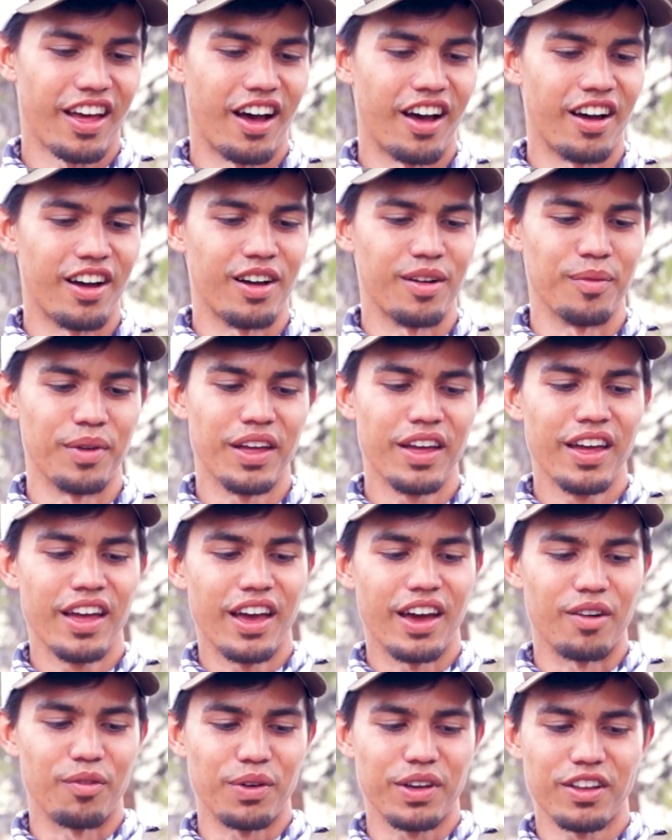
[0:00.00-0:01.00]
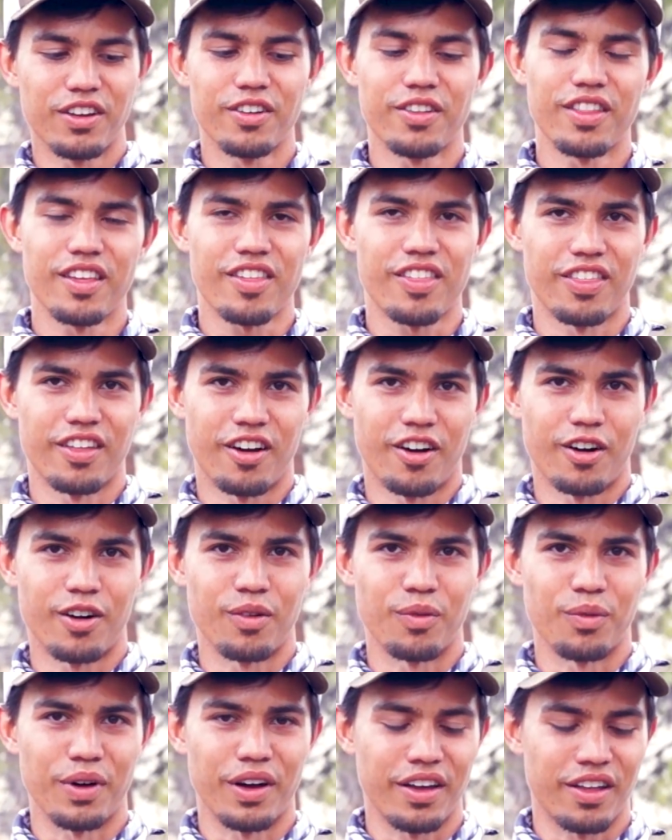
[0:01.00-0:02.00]
Um, and we learned this the
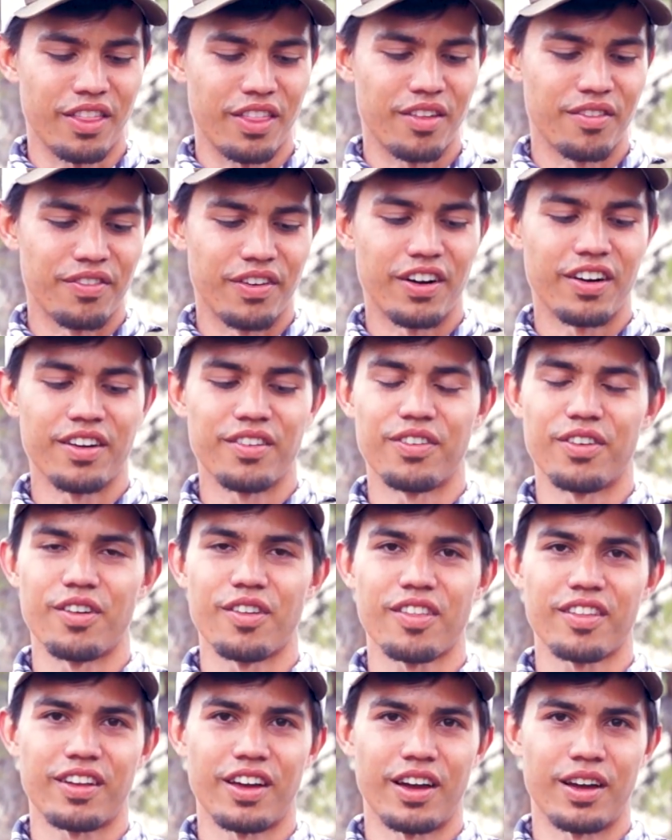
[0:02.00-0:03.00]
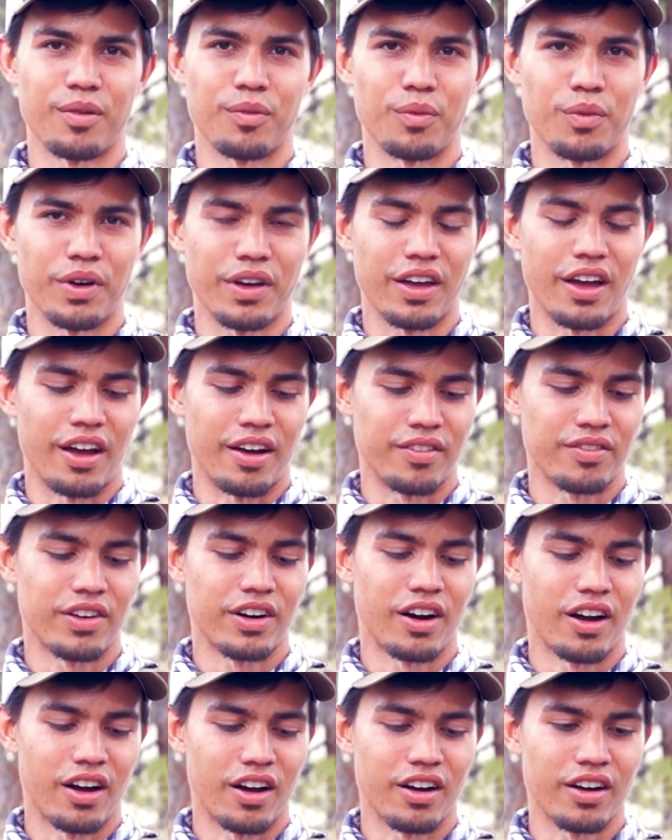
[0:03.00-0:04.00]
hard way the very first time we
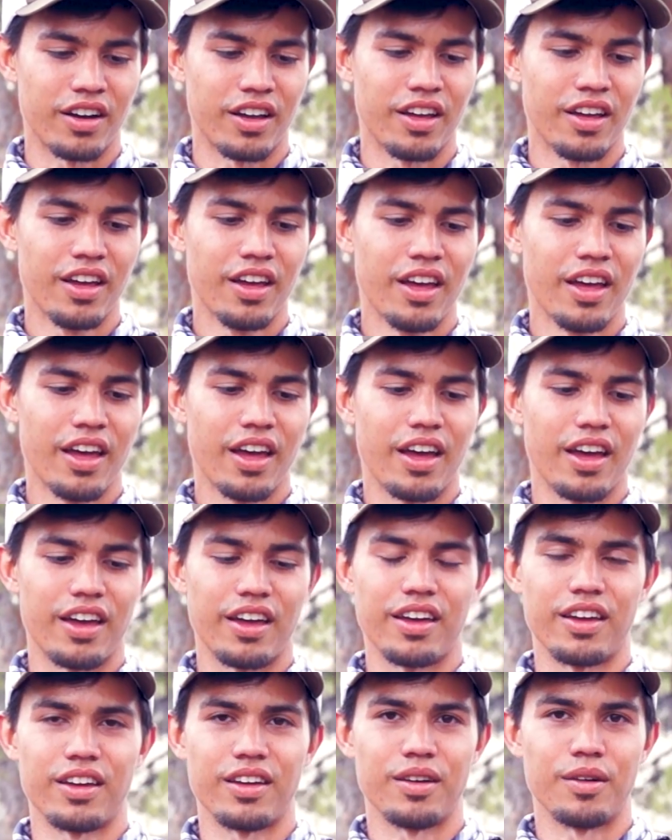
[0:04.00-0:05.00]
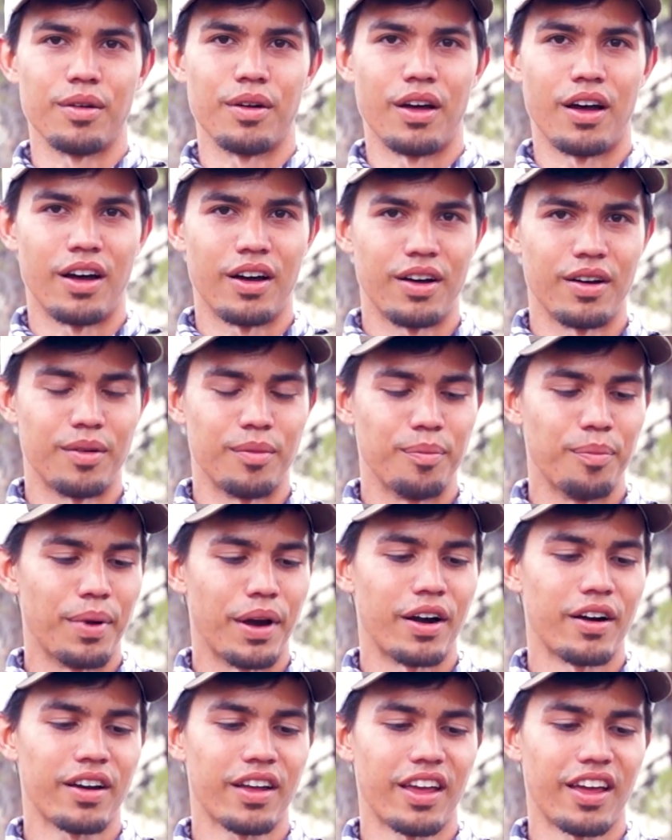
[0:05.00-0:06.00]
ever hung a uh,
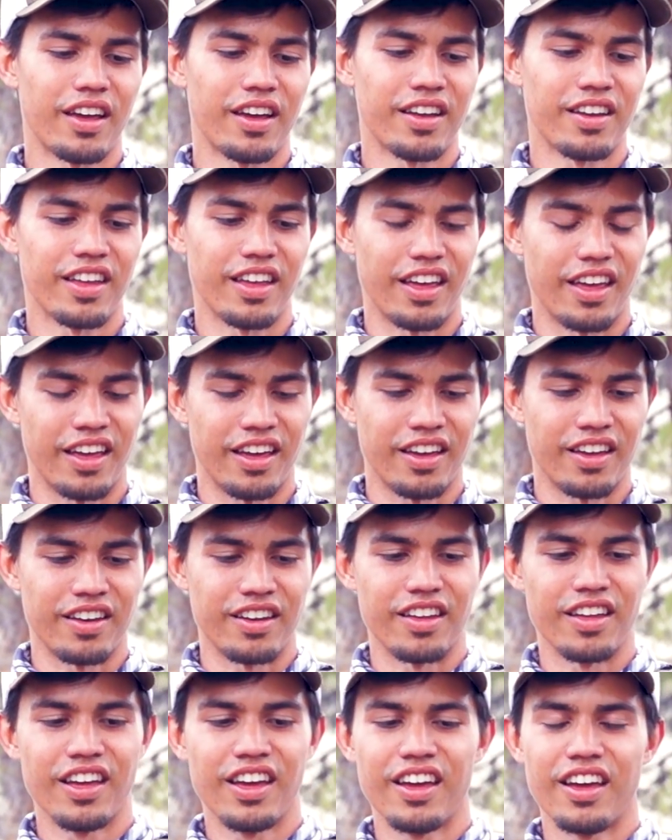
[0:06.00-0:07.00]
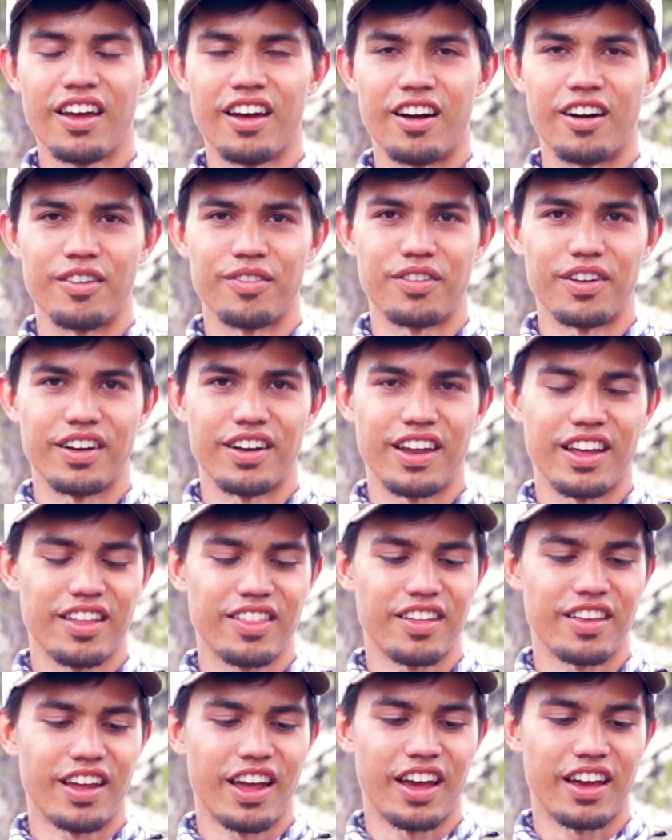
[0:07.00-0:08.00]
bear can and our friend
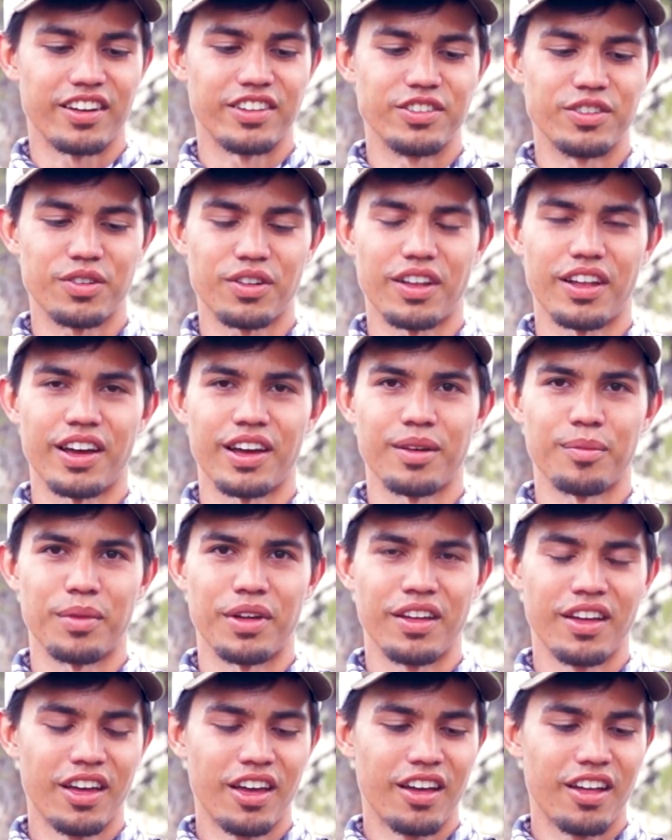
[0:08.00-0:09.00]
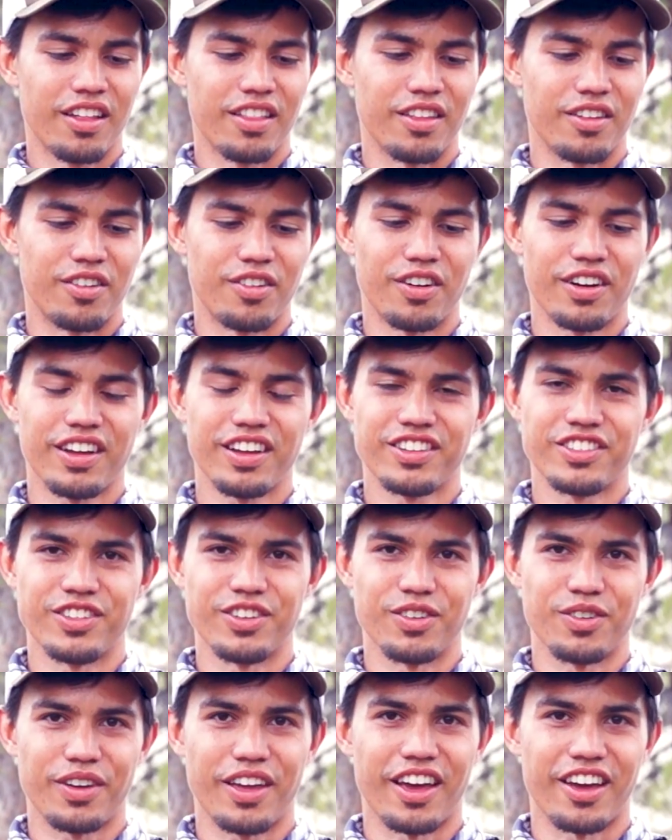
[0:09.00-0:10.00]
Nathan had to climb the tree
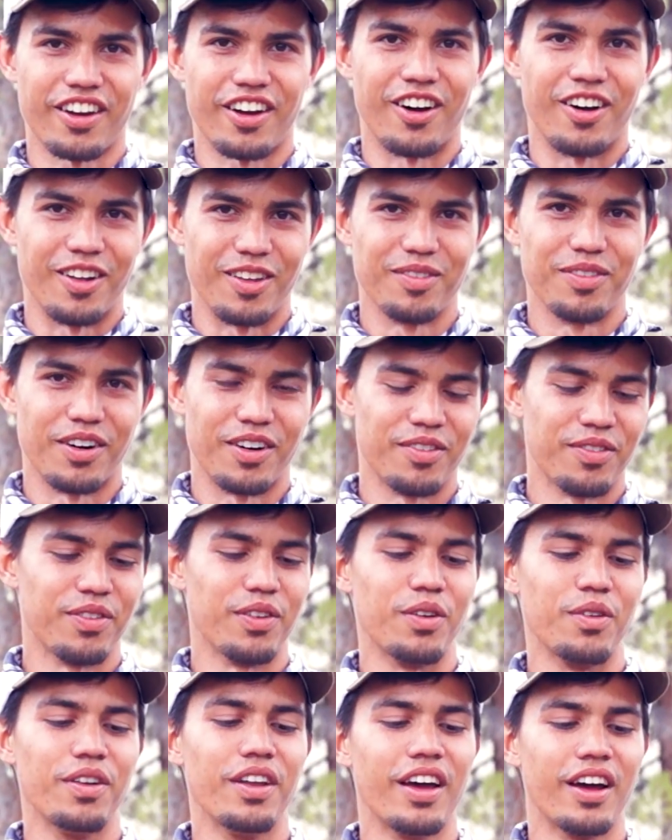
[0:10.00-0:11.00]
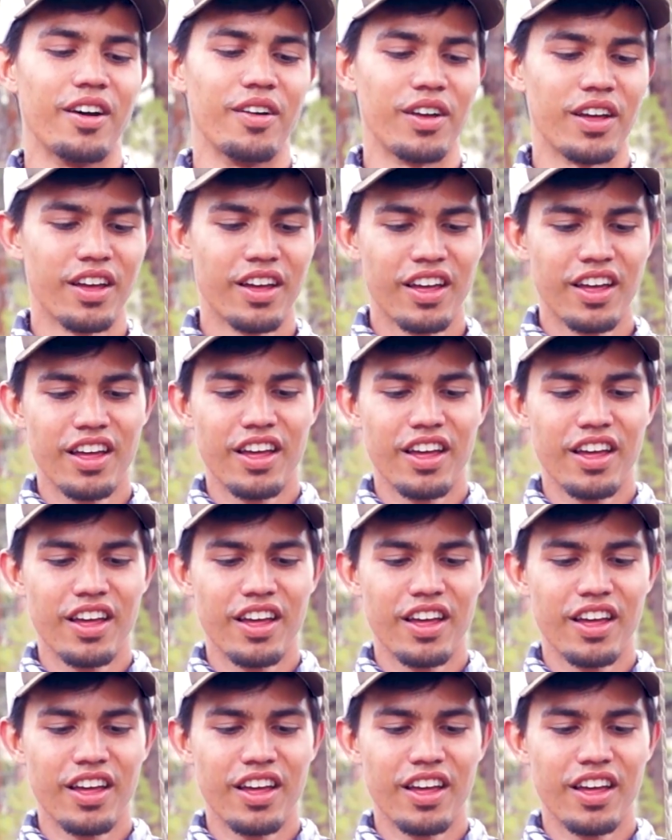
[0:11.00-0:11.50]
to get all of our food down.